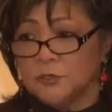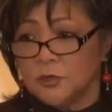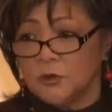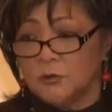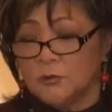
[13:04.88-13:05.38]

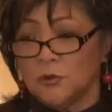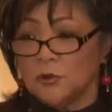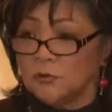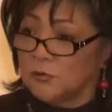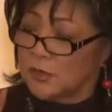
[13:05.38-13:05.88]
know
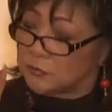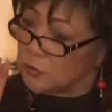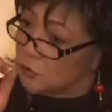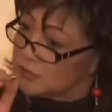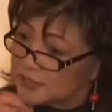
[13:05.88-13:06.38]
who
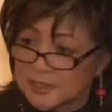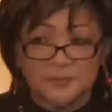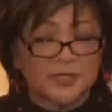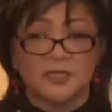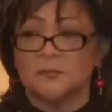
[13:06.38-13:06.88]
knows
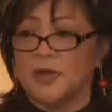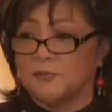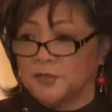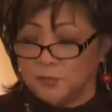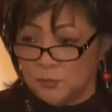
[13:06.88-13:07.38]
something
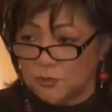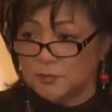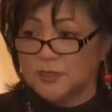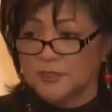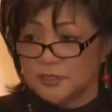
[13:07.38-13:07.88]
about the
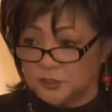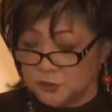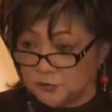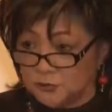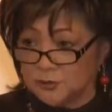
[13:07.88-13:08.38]
appointment that
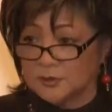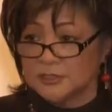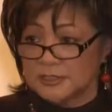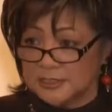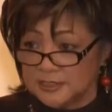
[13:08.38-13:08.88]
you're
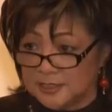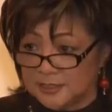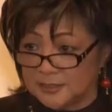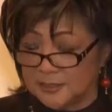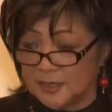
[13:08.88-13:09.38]

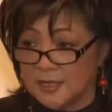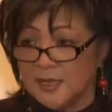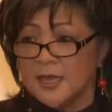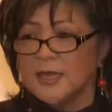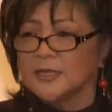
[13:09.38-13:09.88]
seeking.
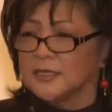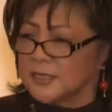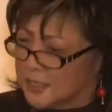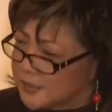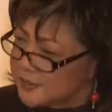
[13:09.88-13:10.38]

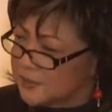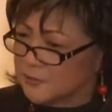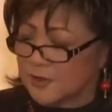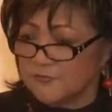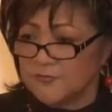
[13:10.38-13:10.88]
Get
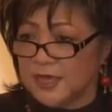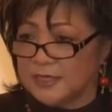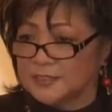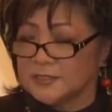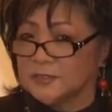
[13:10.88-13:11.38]
their
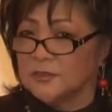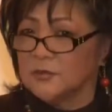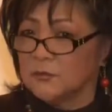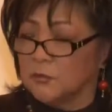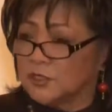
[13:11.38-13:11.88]
advice.
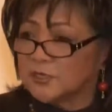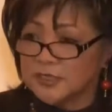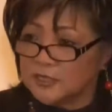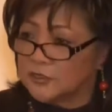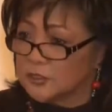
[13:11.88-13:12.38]
What are
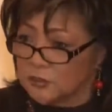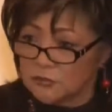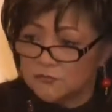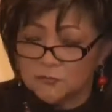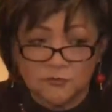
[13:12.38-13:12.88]
they going to
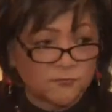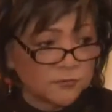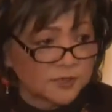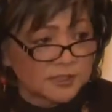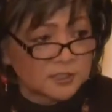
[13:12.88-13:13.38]
look
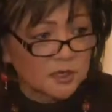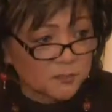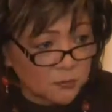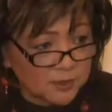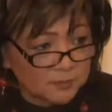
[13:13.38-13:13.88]
for this
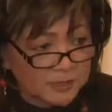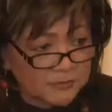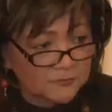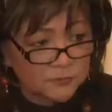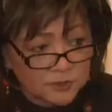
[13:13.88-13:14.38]

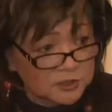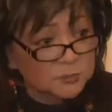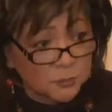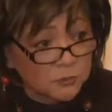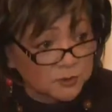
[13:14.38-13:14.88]
appointment, for this
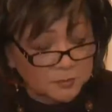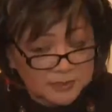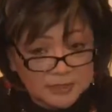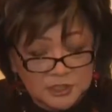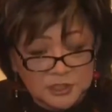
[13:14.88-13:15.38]
board
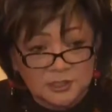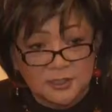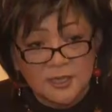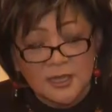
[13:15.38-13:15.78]
position?